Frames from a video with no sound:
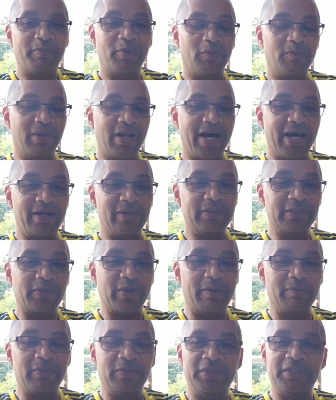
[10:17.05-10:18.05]
Poblado, so
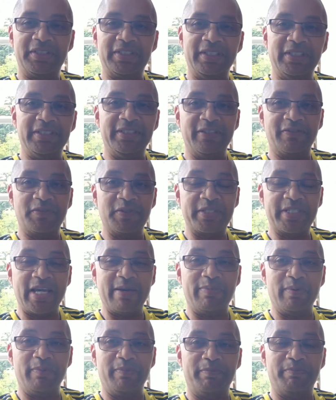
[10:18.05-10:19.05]
I'm going to see a different
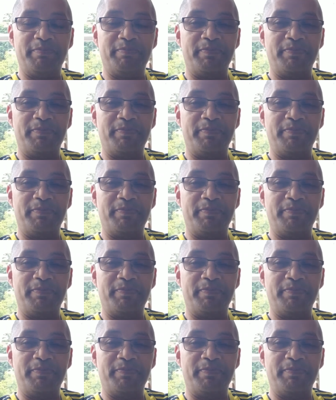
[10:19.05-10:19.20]
type of